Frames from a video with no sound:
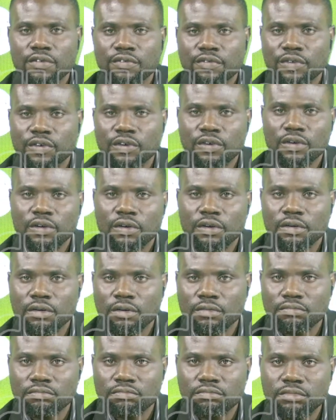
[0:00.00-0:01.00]

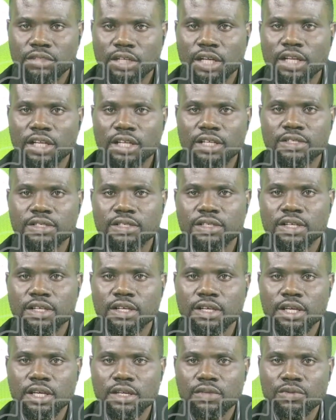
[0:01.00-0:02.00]
for at least
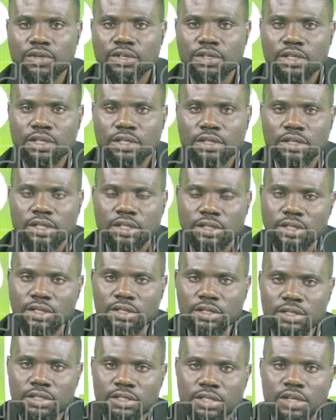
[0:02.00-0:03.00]
it was it,
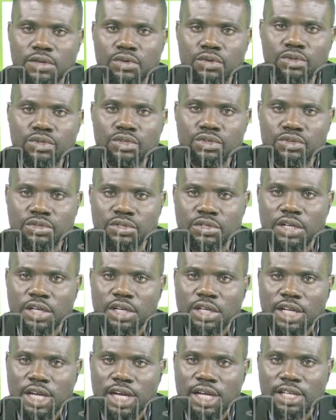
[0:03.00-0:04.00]
it, it's a good news
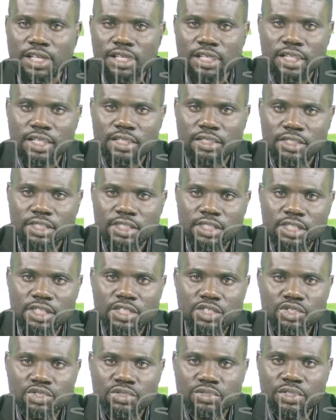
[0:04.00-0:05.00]
that he, the
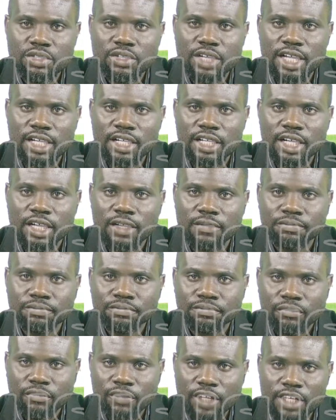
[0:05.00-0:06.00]
injury right now
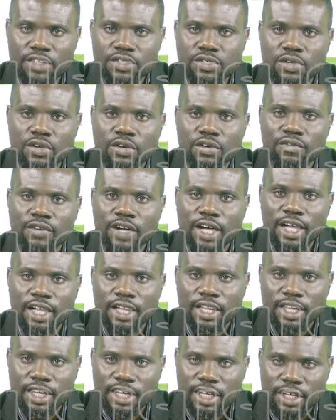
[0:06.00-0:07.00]
is over
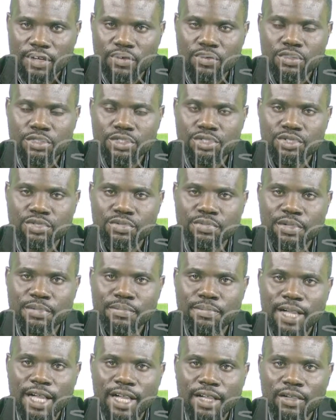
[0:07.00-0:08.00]
he will, she'll be
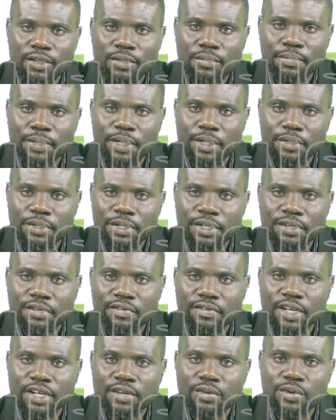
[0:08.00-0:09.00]
back on Paroni
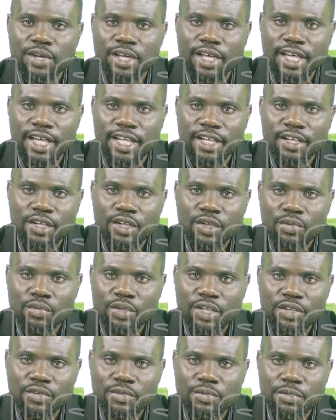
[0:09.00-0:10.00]
over the weekend
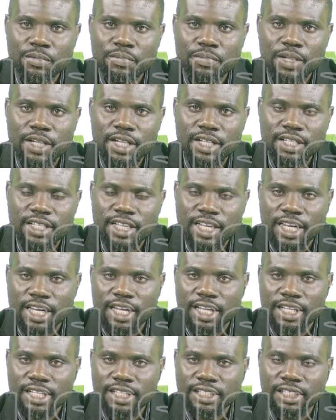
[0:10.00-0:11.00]
when they will be playing
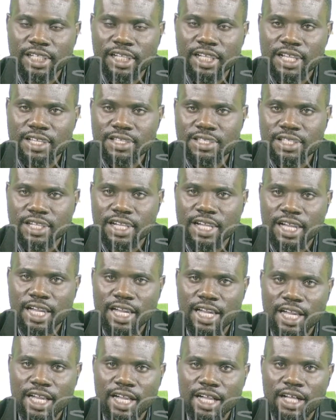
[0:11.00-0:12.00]
their Italian Serie
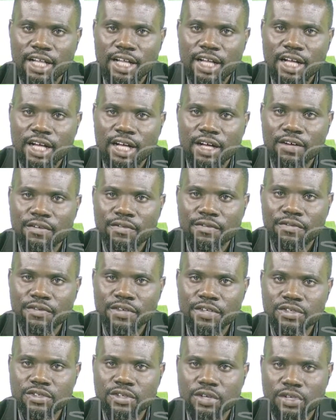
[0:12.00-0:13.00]
A uh,
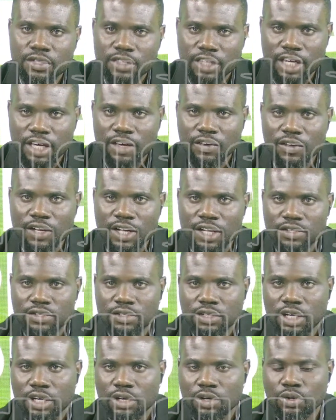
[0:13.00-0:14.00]
fixture. Now
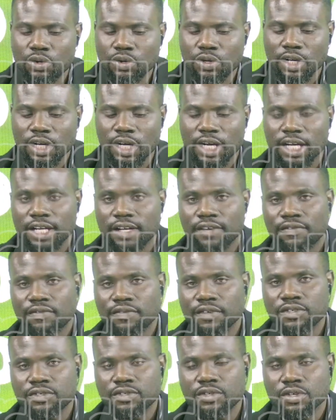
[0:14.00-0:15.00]
let's uh, look at the
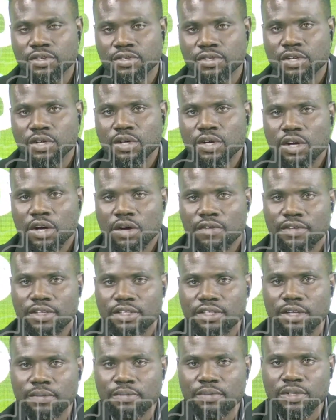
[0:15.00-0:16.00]
fixtures of the
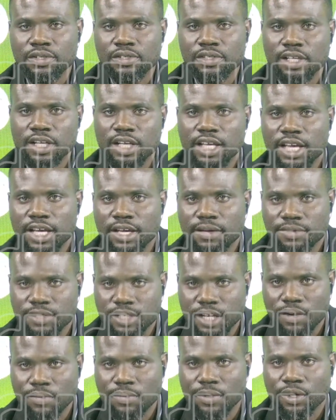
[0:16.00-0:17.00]
Champions League games
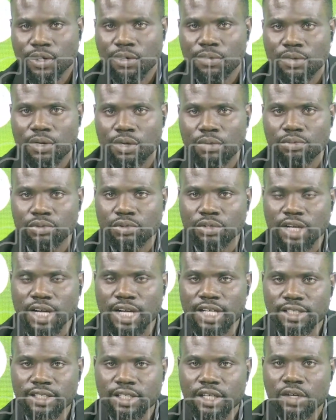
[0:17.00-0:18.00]
that will be coming up
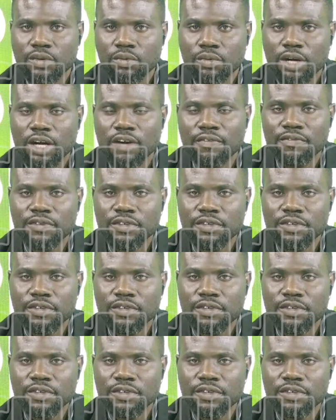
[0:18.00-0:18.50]
tonight. We have